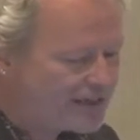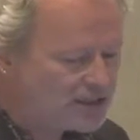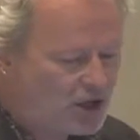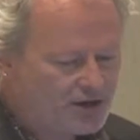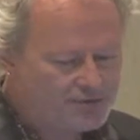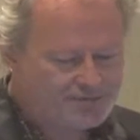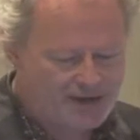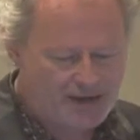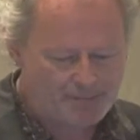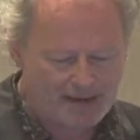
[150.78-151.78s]
a lot of
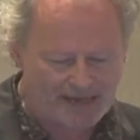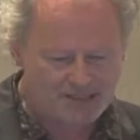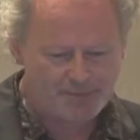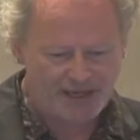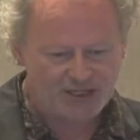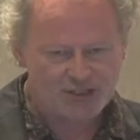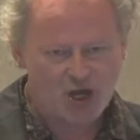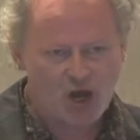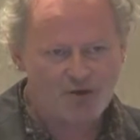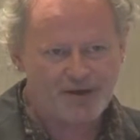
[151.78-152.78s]
aspects
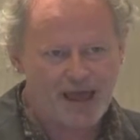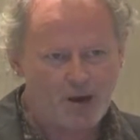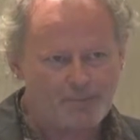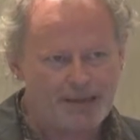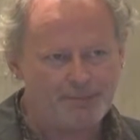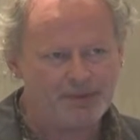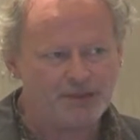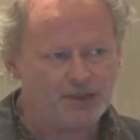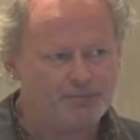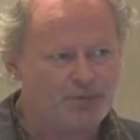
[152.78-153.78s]
of how people
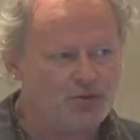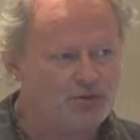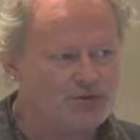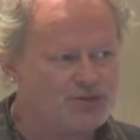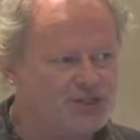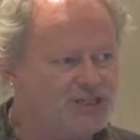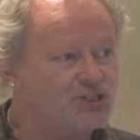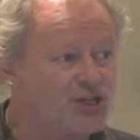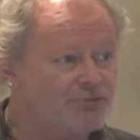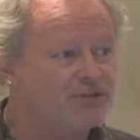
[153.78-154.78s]
and computers
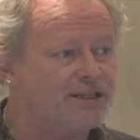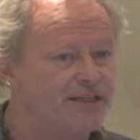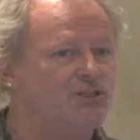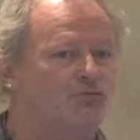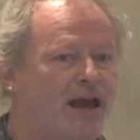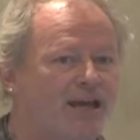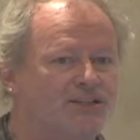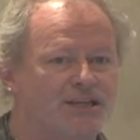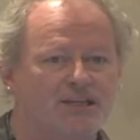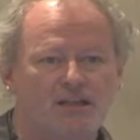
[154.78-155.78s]
generally
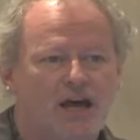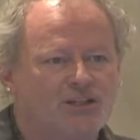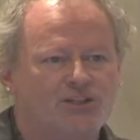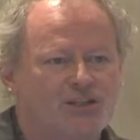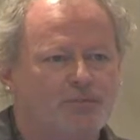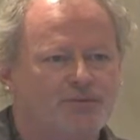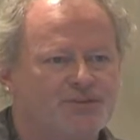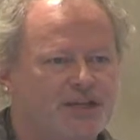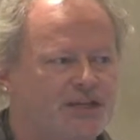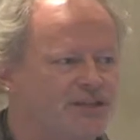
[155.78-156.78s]
interact in a large number of
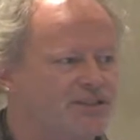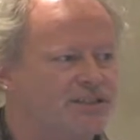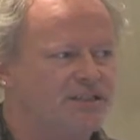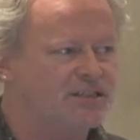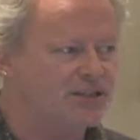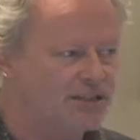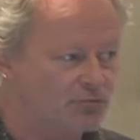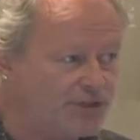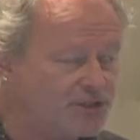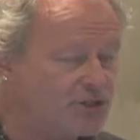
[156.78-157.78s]
settings, in
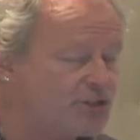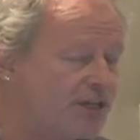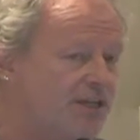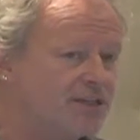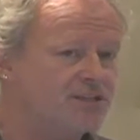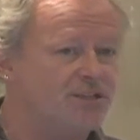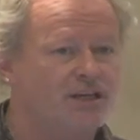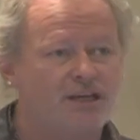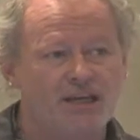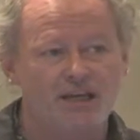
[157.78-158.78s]
research settings,
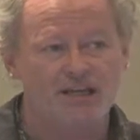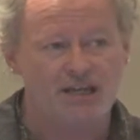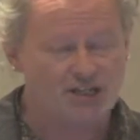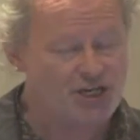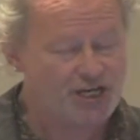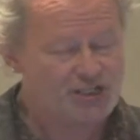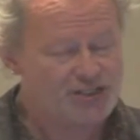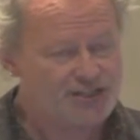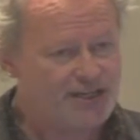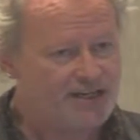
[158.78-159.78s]
in education
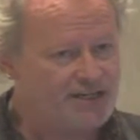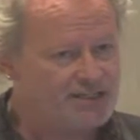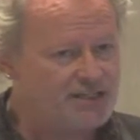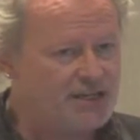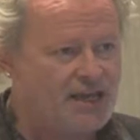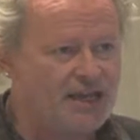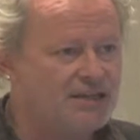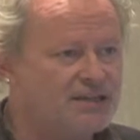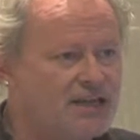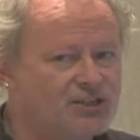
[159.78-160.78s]
settings,
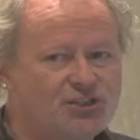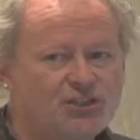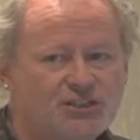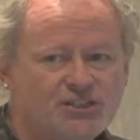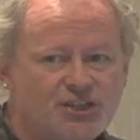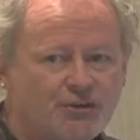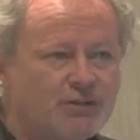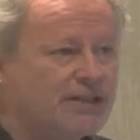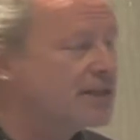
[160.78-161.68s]
and just generally in